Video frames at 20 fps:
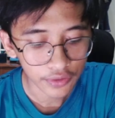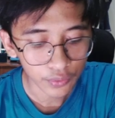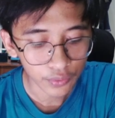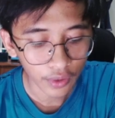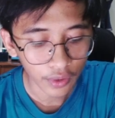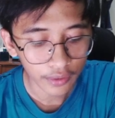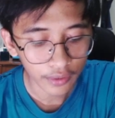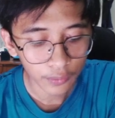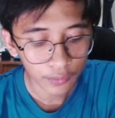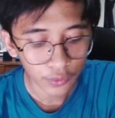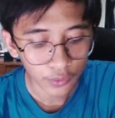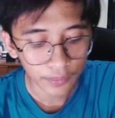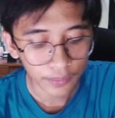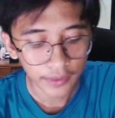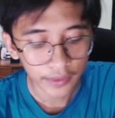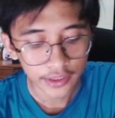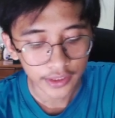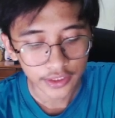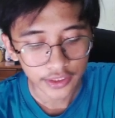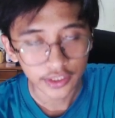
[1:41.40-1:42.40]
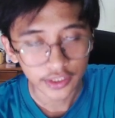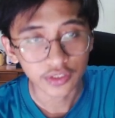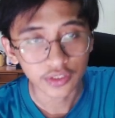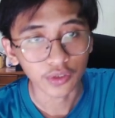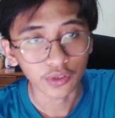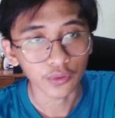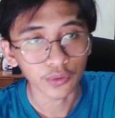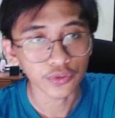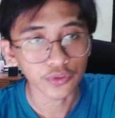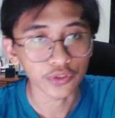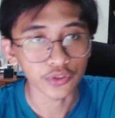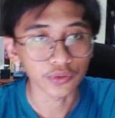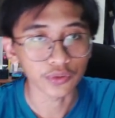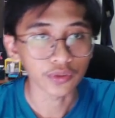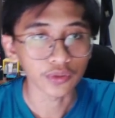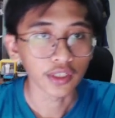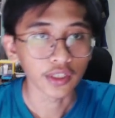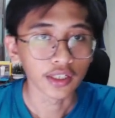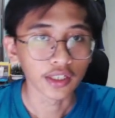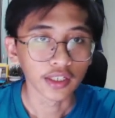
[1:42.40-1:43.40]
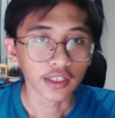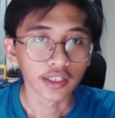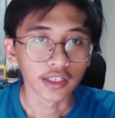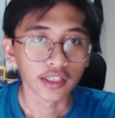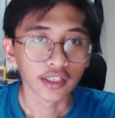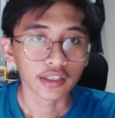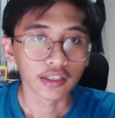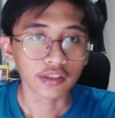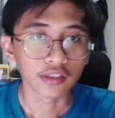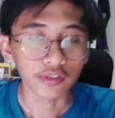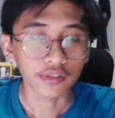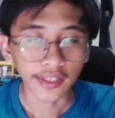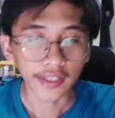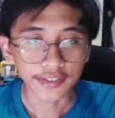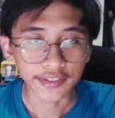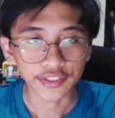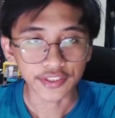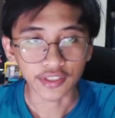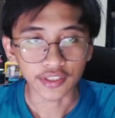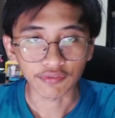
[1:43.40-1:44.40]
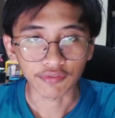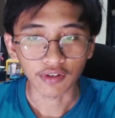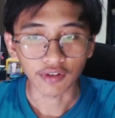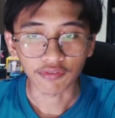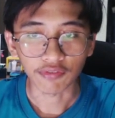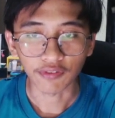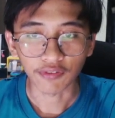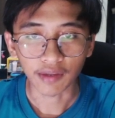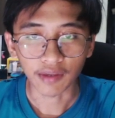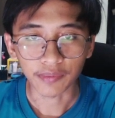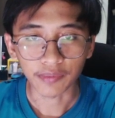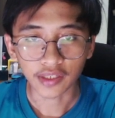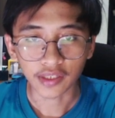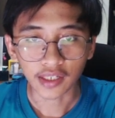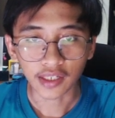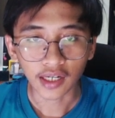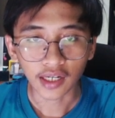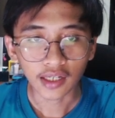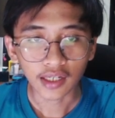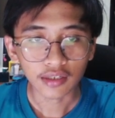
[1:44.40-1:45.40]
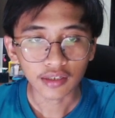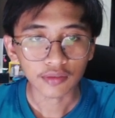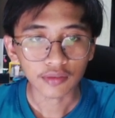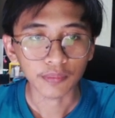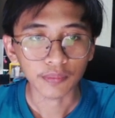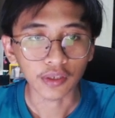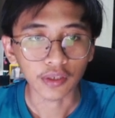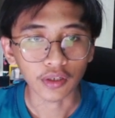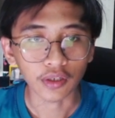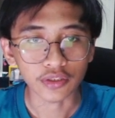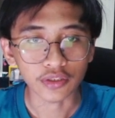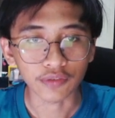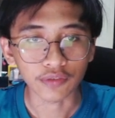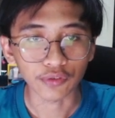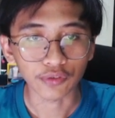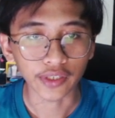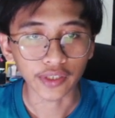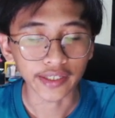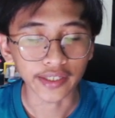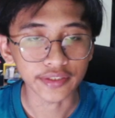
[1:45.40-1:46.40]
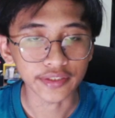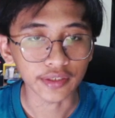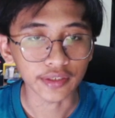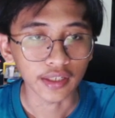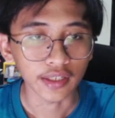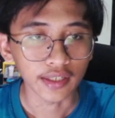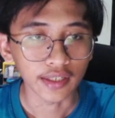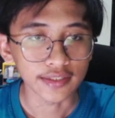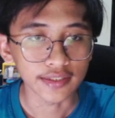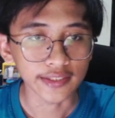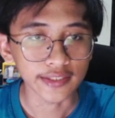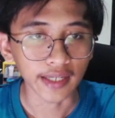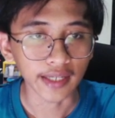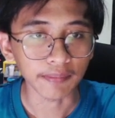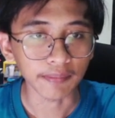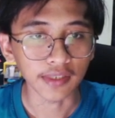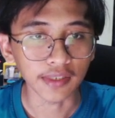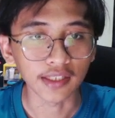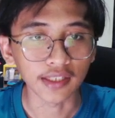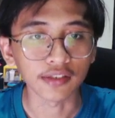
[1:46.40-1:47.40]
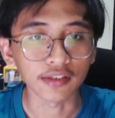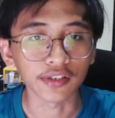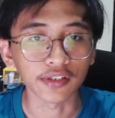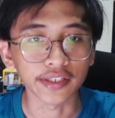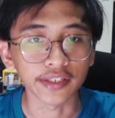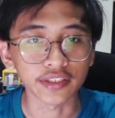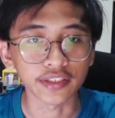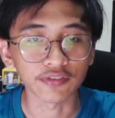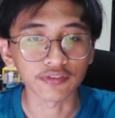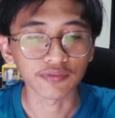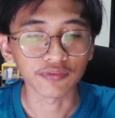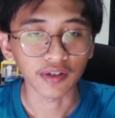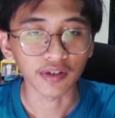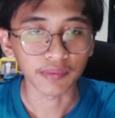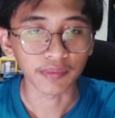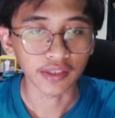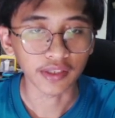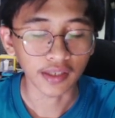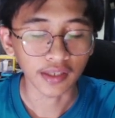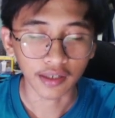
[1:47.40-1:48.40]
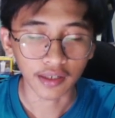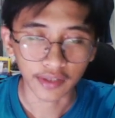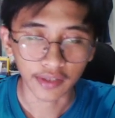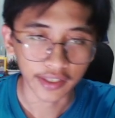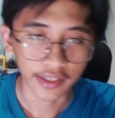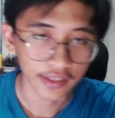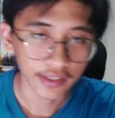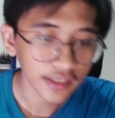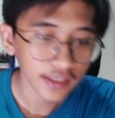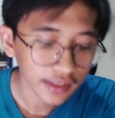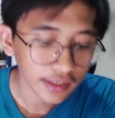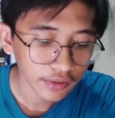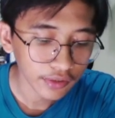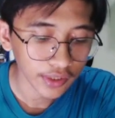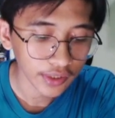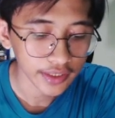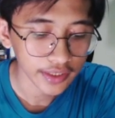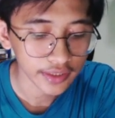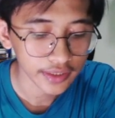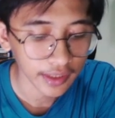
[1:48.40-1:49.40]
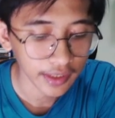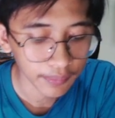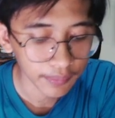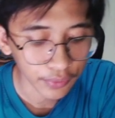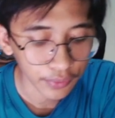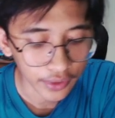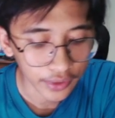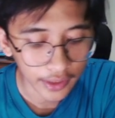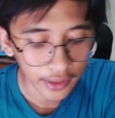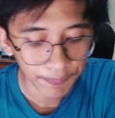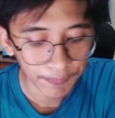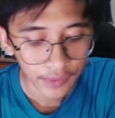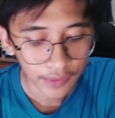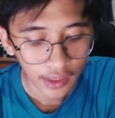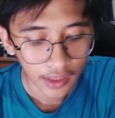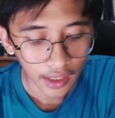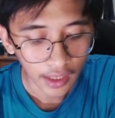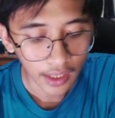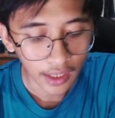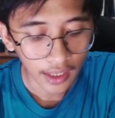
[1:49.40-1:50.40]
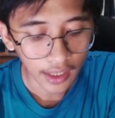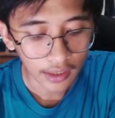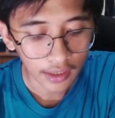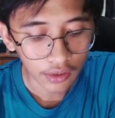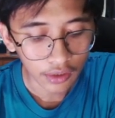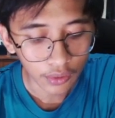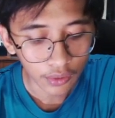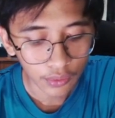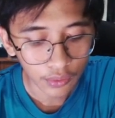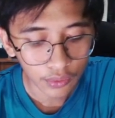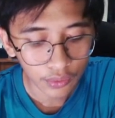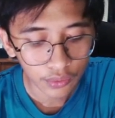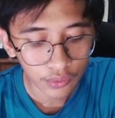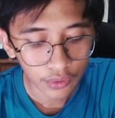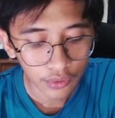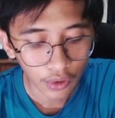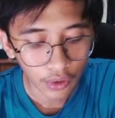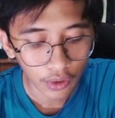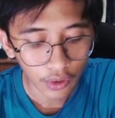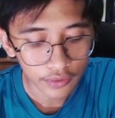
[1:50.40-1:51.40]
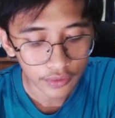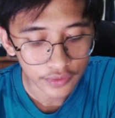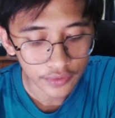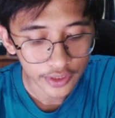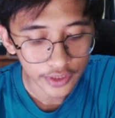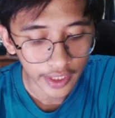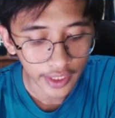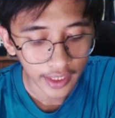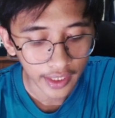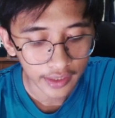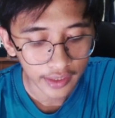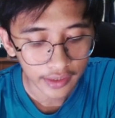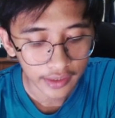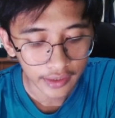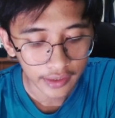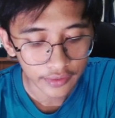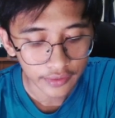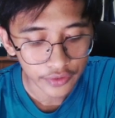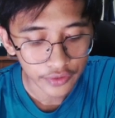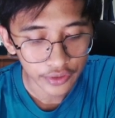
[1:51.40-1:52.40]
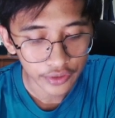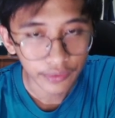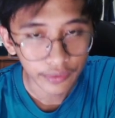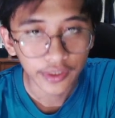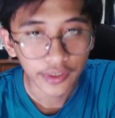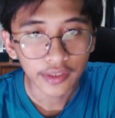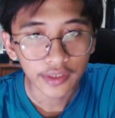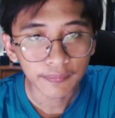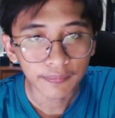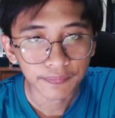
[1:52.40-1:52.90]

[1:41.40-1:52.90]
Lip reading: one would be just go to Creative Fabrica, because if you guys type in Creative Fabrica right here, you guys can put in low content interior,